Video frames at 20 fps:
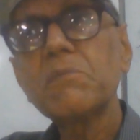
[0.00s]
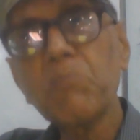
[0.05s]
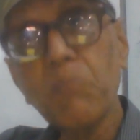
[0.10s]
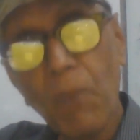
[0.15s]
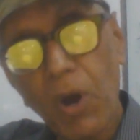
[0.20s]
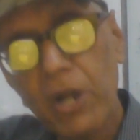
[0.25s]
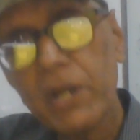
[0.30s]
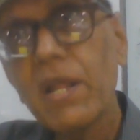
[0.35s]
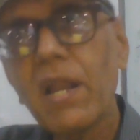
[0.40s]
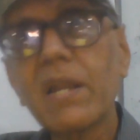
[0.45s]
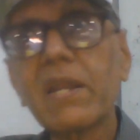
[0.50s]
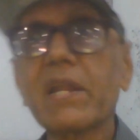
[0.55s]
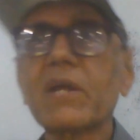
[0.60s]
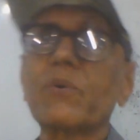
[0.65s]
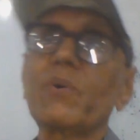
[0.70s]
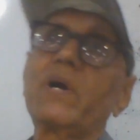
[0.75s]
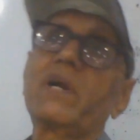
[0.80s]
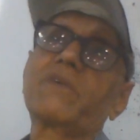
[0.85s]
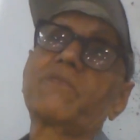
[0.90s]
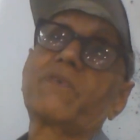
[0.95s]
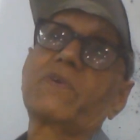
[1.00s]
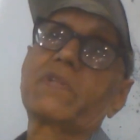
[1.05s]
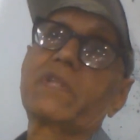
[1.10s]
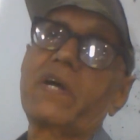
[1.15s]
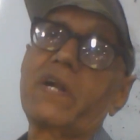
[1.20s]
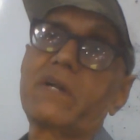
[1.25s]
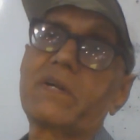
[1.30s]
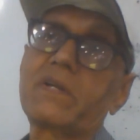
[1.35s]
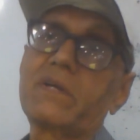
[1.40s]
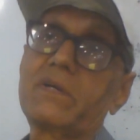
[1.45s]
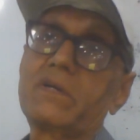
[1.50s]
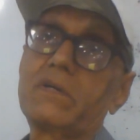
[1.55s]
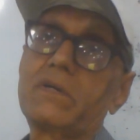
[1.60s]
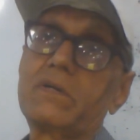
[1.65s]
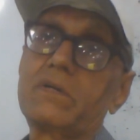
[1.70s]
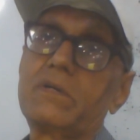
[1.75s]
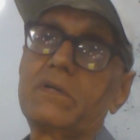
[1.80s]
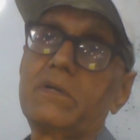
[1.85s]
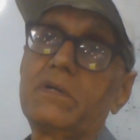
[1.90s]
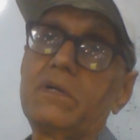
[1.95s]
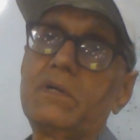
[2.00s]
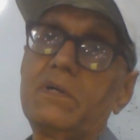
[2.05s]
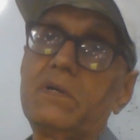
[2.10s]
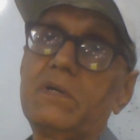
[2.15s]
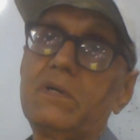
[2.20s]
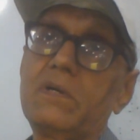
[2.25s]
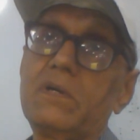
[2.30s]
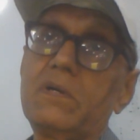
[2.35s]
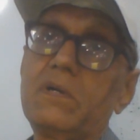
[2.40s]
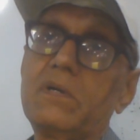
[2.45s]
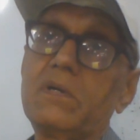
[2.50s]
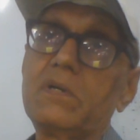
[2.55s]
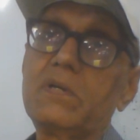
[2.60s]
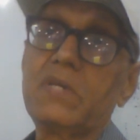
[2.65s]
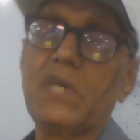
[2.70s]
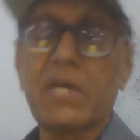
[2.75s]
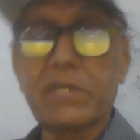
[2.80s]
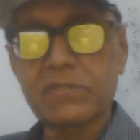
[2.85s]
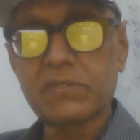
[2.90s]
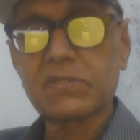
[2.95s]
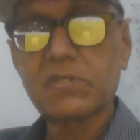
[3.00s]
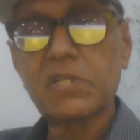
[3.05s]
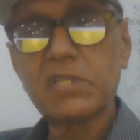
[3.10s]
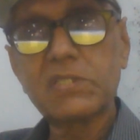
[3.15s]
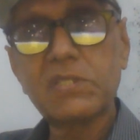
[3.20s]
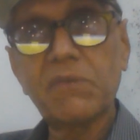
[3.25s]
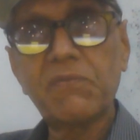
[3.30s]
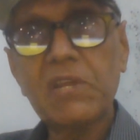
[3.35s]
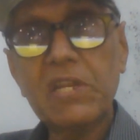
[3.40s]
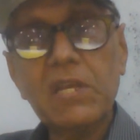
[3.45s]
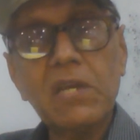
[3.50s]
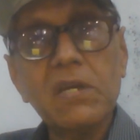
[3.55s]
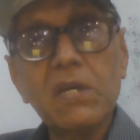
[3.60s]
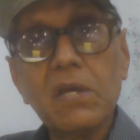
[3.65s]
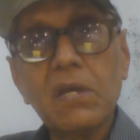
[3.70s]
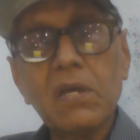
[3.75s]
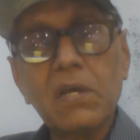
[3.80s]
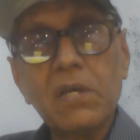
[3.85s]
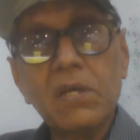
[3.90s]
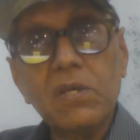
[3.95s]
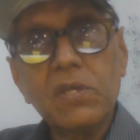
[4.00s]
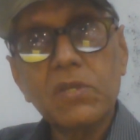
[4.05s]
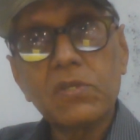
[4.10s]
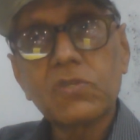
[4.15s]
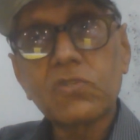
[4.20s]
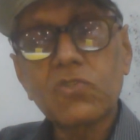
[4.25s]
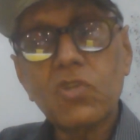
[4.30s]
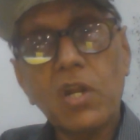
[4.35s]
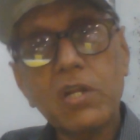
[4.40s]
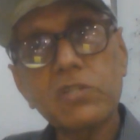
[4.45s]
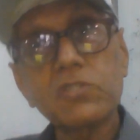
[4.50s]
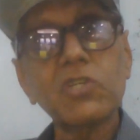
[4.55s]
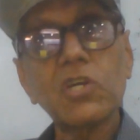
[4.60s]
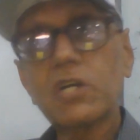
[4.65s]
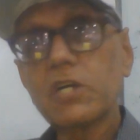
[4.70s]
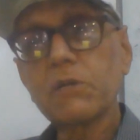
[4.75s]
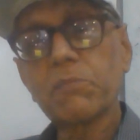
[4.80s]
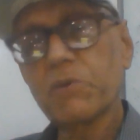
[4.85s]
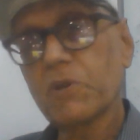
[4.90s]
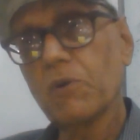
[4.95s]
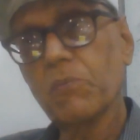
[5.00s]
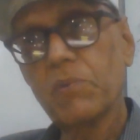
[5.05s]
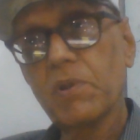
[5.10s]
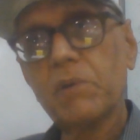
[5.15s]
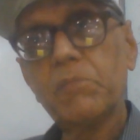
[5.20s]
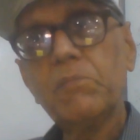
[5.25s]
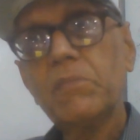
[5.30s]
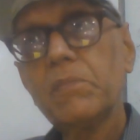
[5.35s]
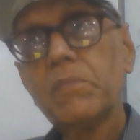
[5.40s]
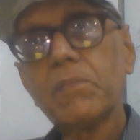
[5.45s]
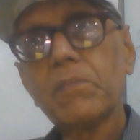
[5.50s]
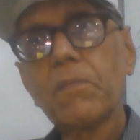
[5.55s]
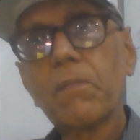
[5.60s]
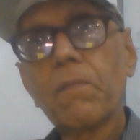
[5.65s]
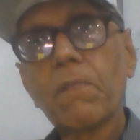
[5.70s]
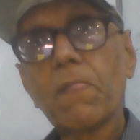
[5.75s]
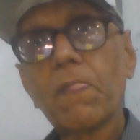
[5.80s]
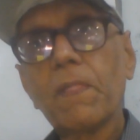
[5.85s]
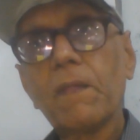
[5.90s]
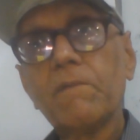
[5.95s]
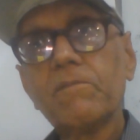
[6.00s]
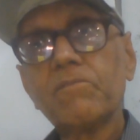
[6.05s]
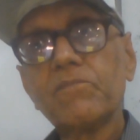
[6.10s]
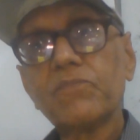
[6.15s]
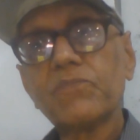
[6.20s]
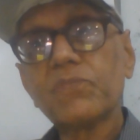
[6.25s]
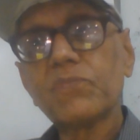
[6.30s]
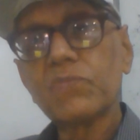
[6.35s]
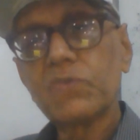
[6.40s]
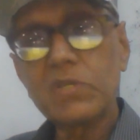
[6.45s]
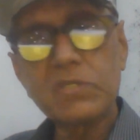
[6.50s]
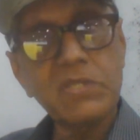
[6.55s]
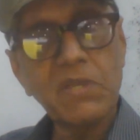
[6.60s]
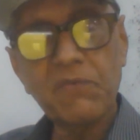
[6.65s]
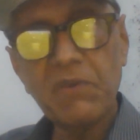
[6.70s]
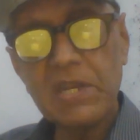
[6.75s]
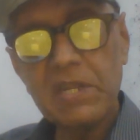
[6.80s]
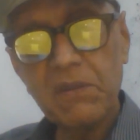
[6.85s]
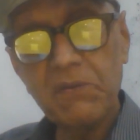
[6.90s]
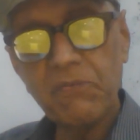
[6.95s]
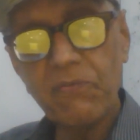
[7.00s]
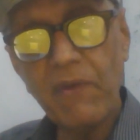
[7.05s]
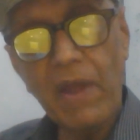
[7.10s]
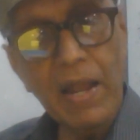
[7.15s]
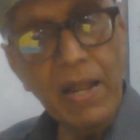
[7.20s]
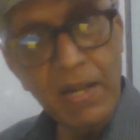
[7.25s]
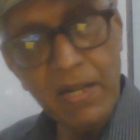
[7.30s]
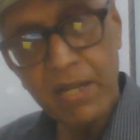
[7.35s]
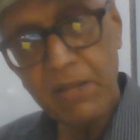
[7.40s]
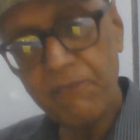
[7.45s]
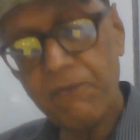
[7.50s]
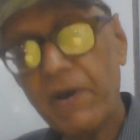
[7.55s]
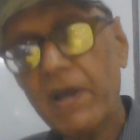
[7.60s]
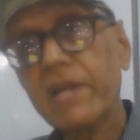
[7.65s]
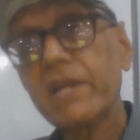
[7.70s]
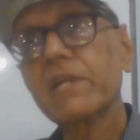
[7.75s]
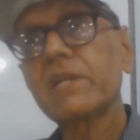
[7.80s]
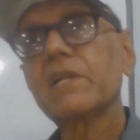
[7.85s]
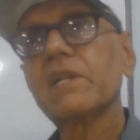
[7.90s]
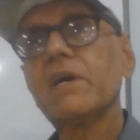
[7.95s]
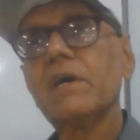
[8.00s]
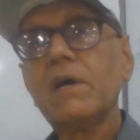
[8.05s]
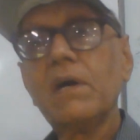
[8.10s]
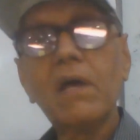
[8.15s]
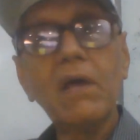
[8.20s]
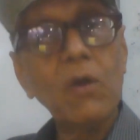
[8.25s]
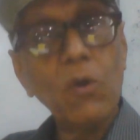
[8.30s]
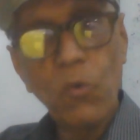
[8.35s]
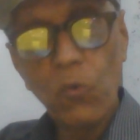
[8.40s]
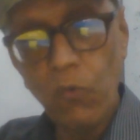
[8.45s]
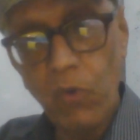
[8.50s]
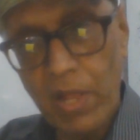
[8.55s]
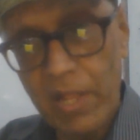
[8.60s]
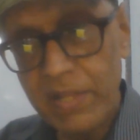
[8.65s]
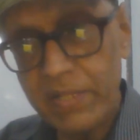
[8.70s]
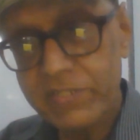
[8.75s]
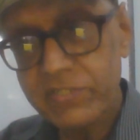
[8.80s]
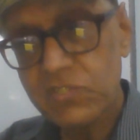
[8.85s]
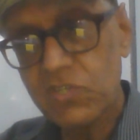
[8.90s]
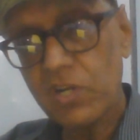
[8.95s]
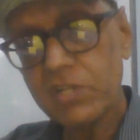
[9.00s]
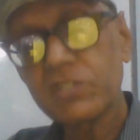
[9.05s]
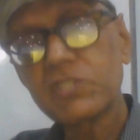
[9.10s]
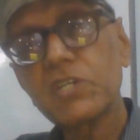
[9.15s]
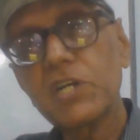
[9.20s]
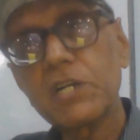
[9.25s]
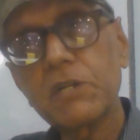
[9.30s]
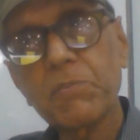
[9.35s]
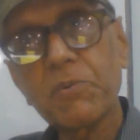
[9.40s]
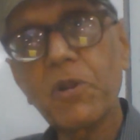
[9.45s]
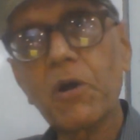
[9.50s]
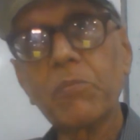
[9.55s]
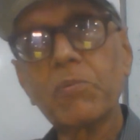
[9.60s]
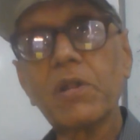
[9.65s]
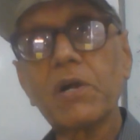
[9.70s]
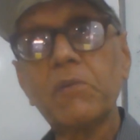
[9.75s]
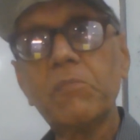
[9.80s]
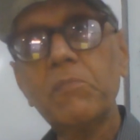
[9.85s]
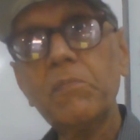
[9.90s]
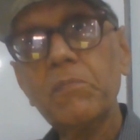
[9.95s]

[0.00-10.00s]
model required for that. Yes, this is a very structured problem. This is a very well-defined, well-structured problem